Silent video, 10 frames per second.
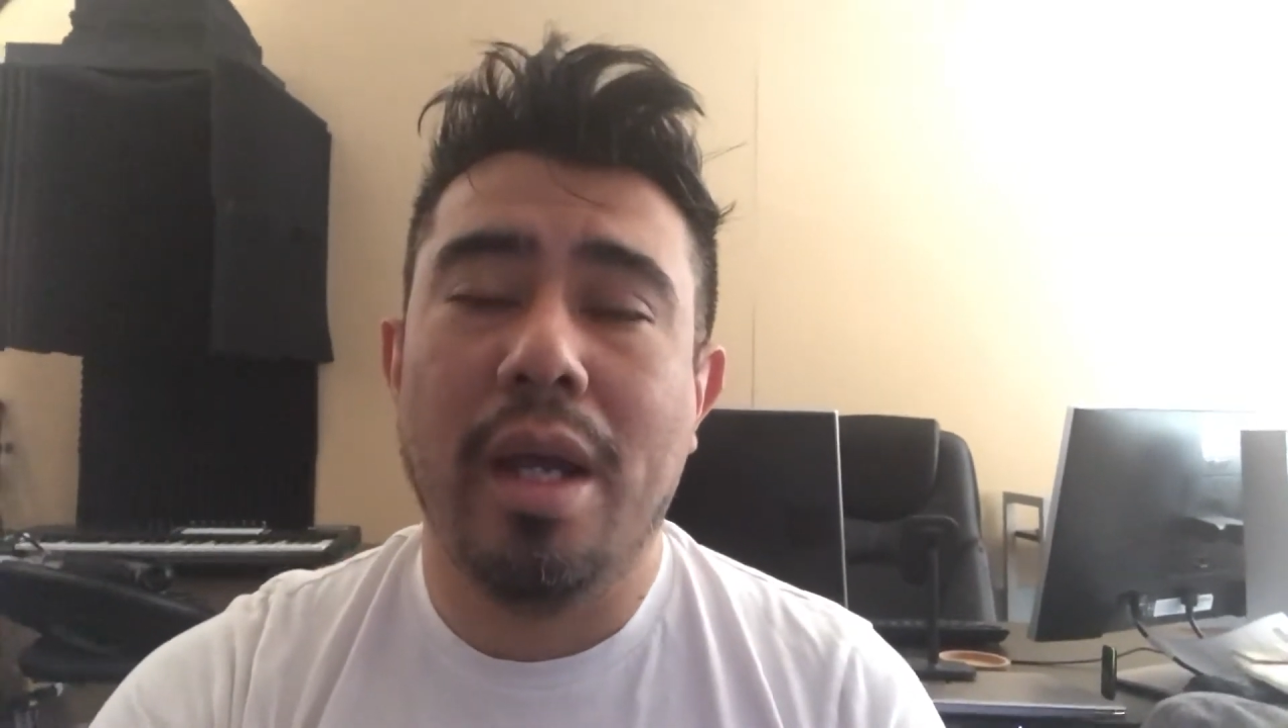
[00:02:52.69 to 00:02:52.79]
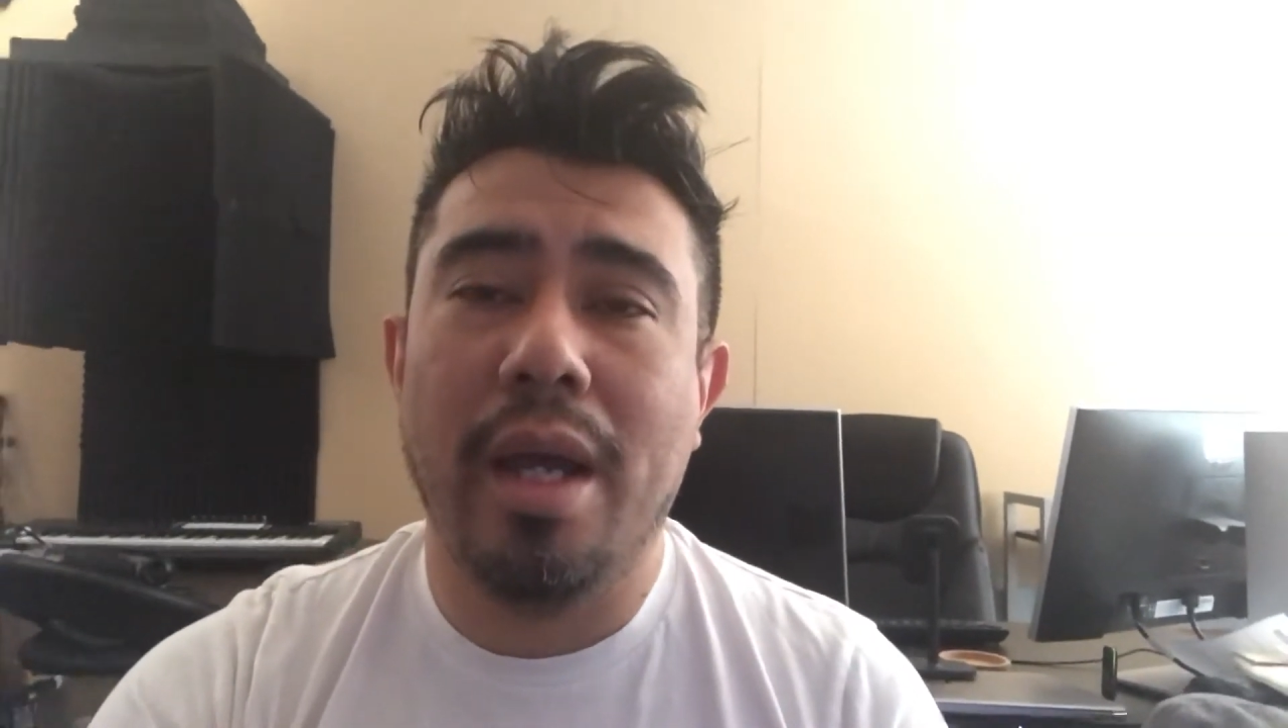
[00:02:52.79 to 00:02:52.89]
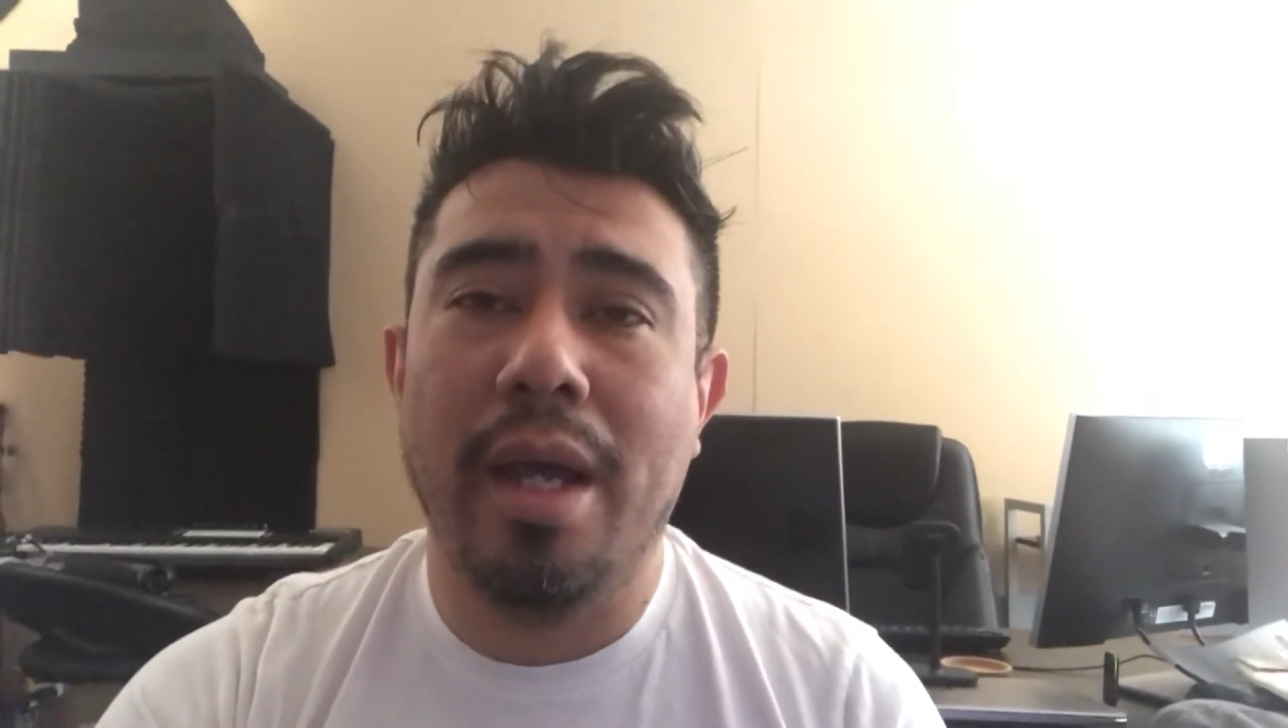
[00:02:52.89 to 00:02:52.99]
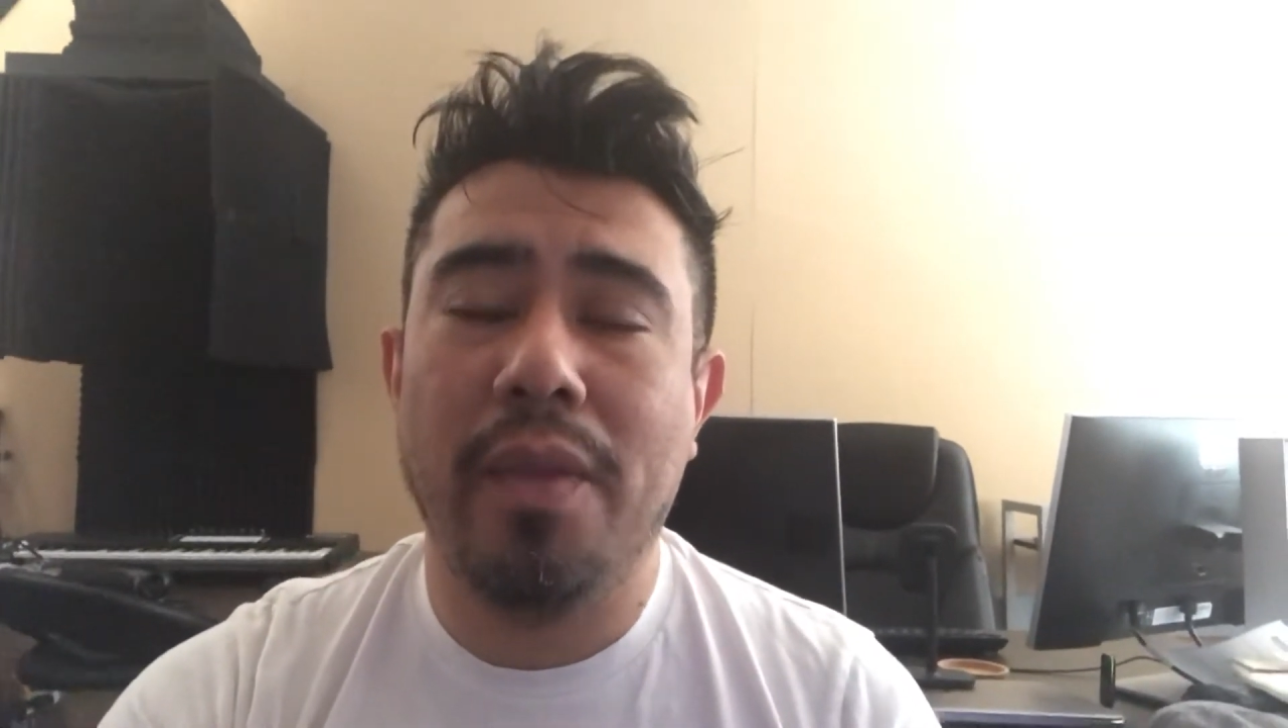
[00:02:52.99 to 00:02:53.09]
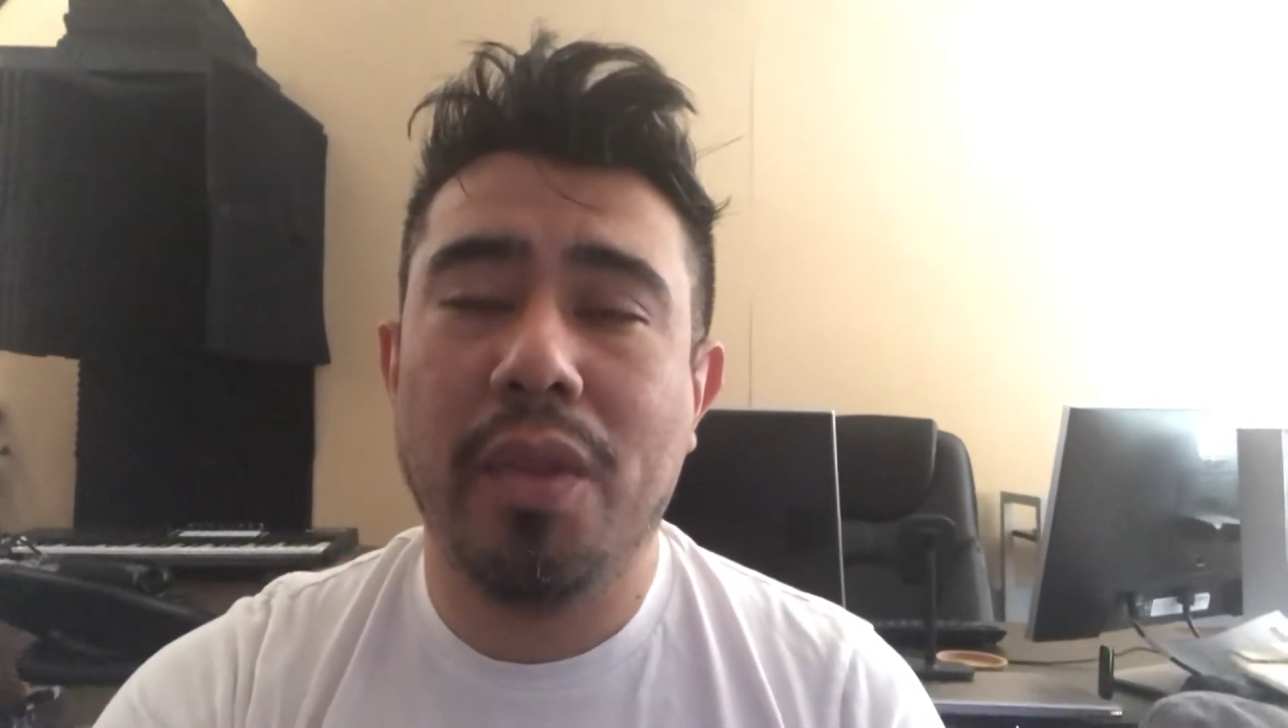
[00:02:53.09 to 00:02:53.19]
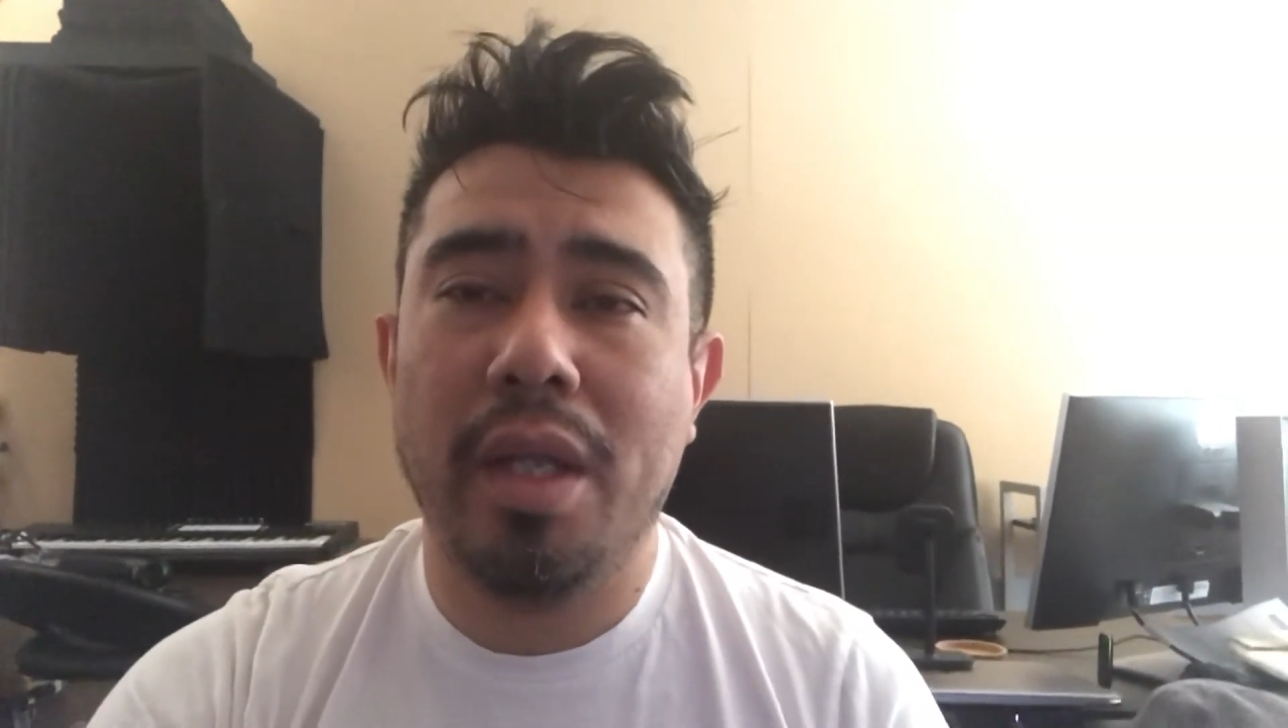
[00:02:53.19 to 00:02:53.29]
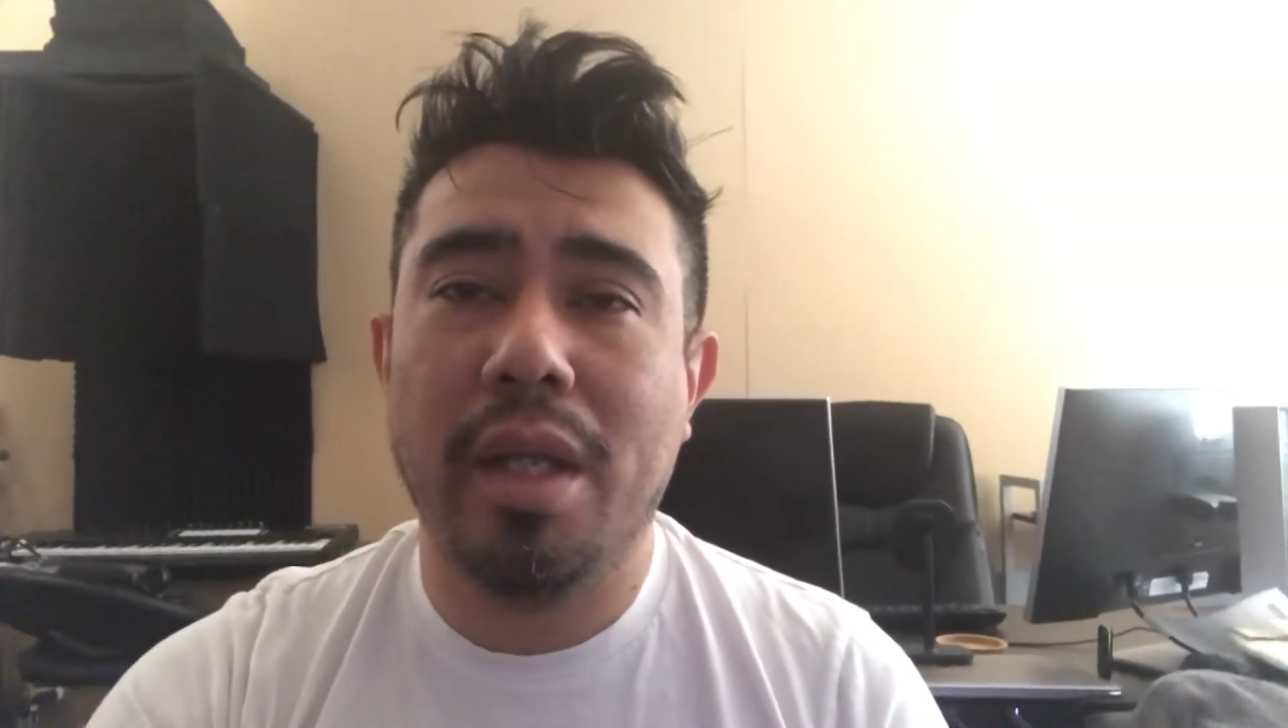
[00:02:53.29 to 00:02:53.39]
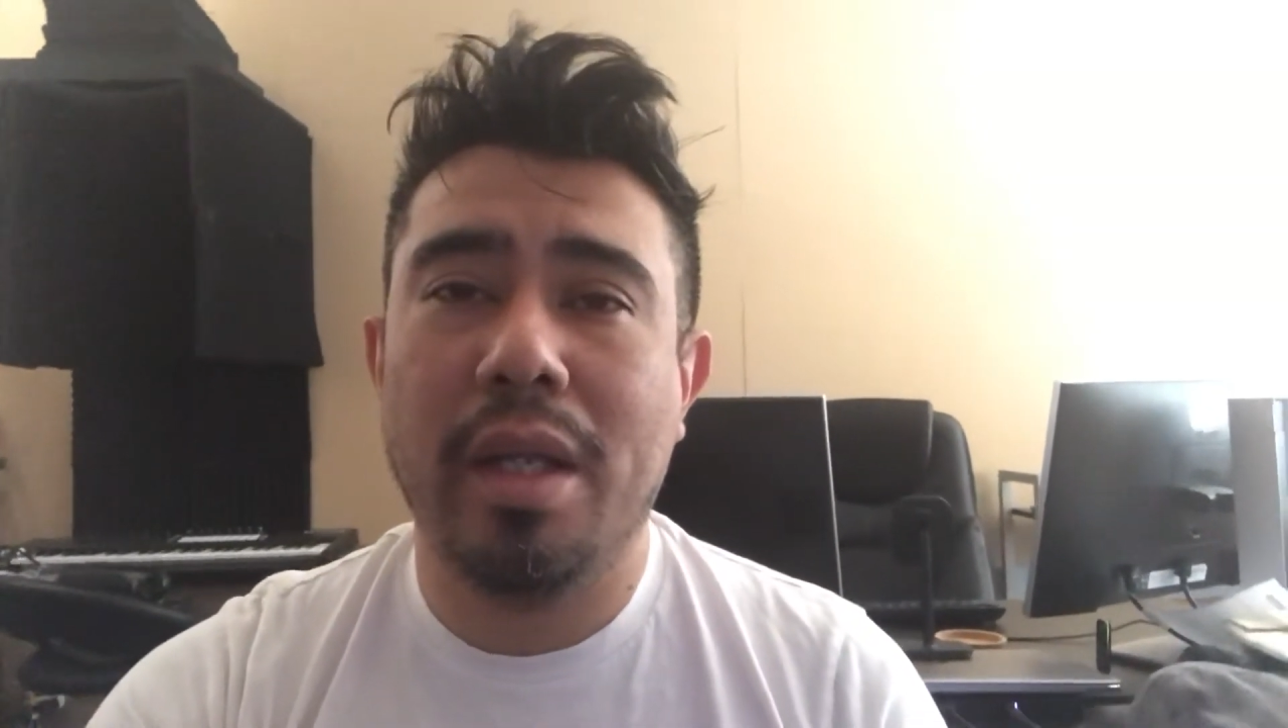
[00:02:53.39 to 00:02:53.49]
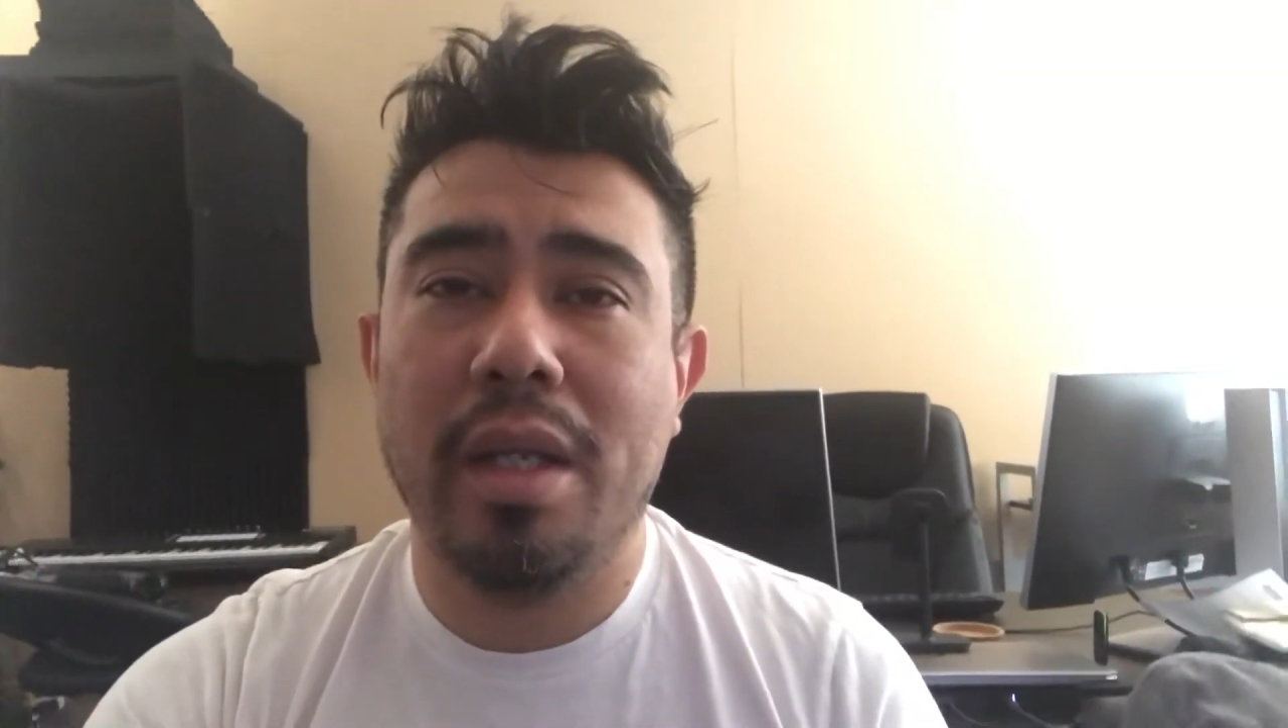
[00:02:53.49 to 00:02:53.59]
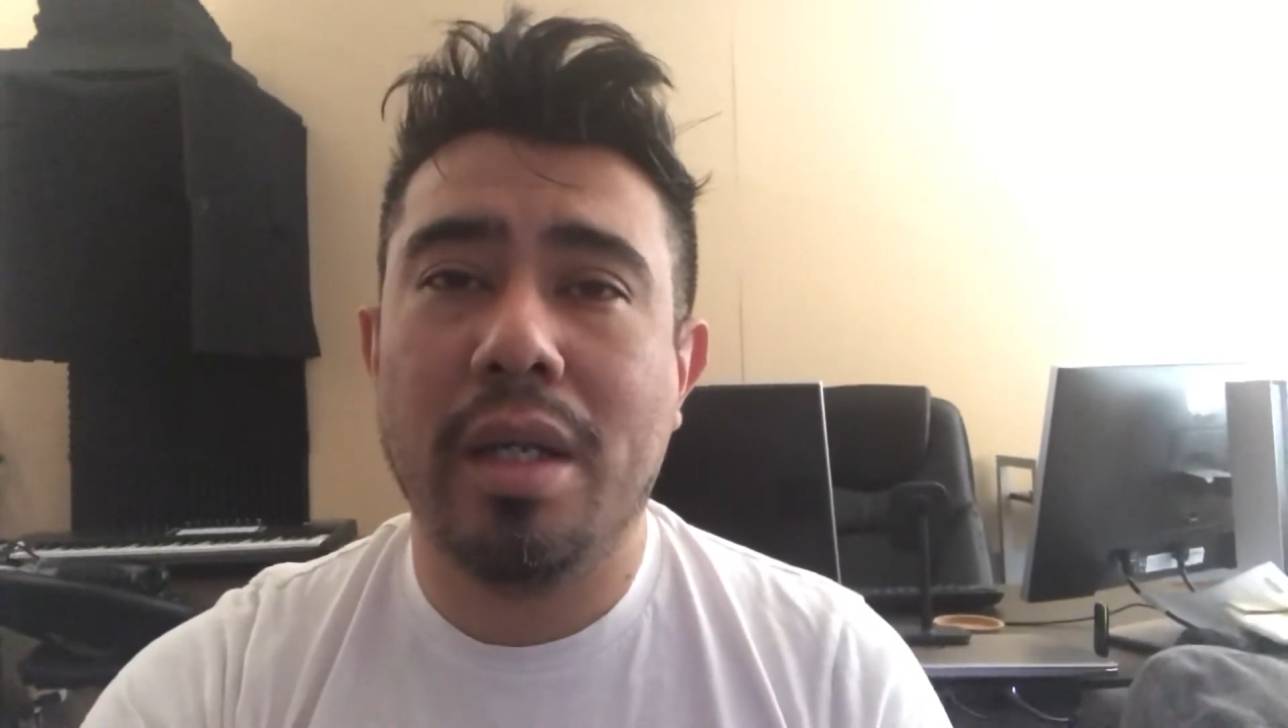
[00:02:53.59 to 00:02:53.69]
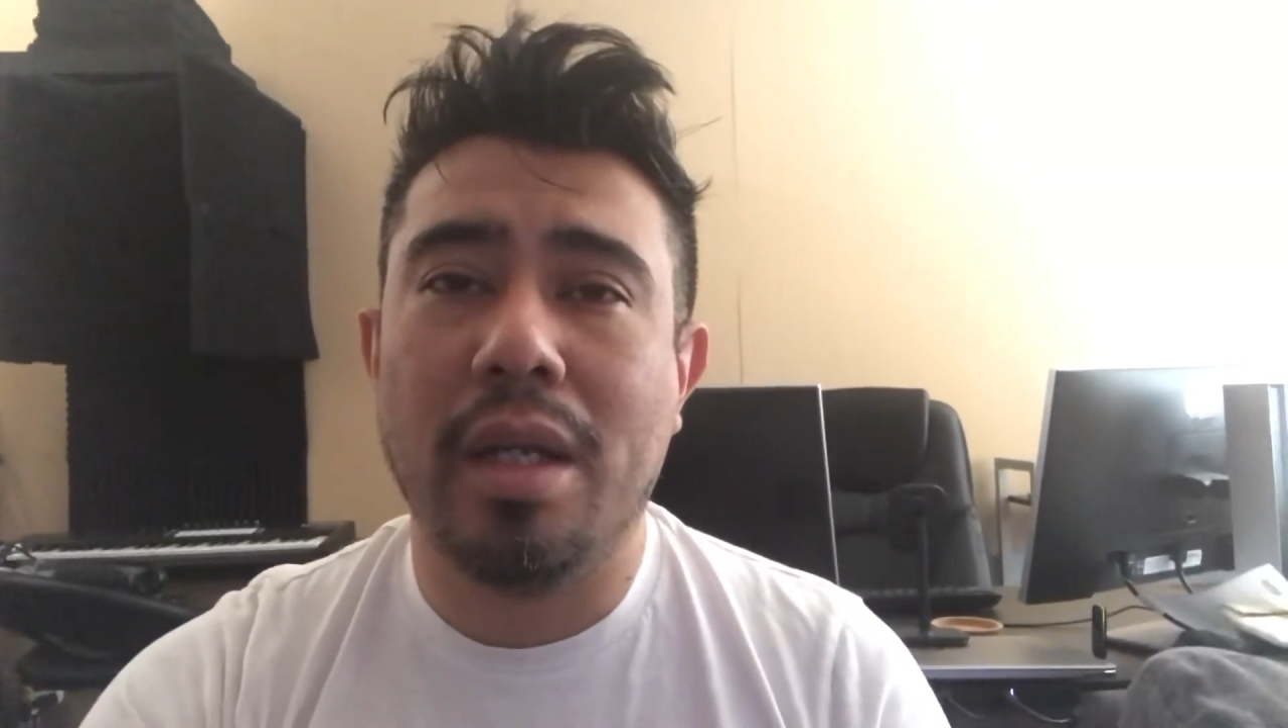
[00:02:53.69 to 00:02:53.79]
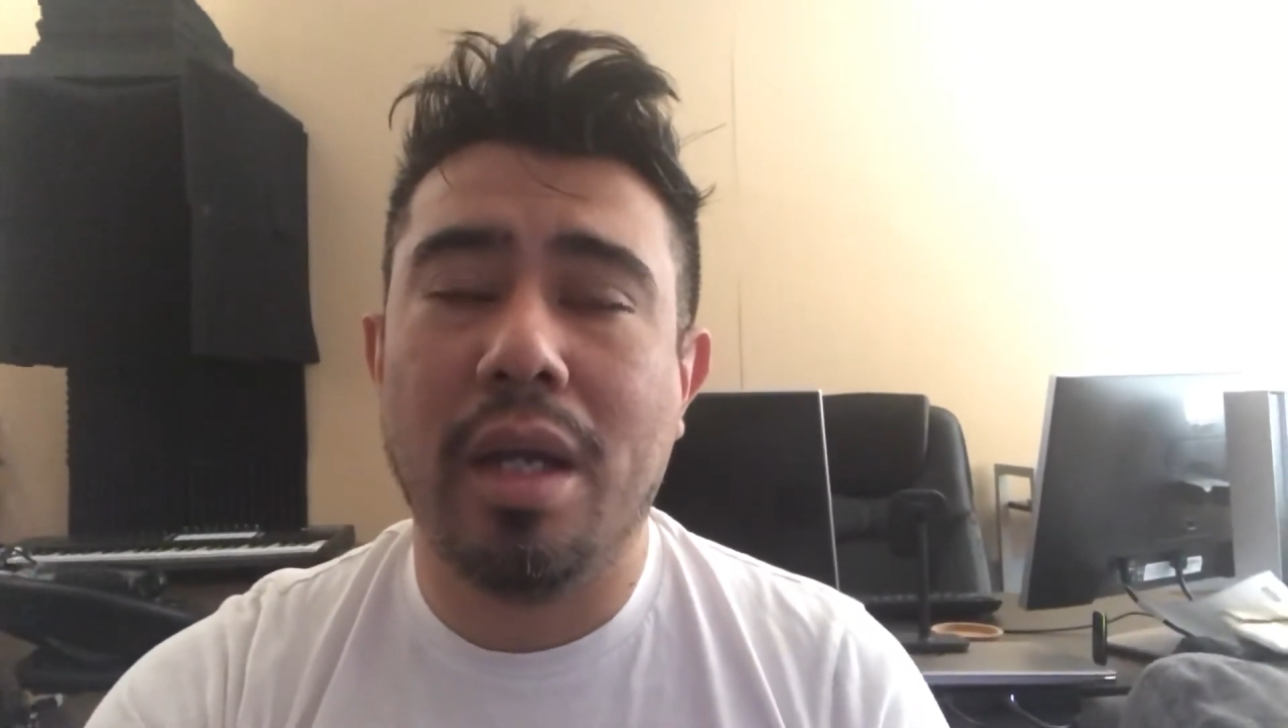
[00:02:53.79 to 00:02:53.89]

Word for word: And then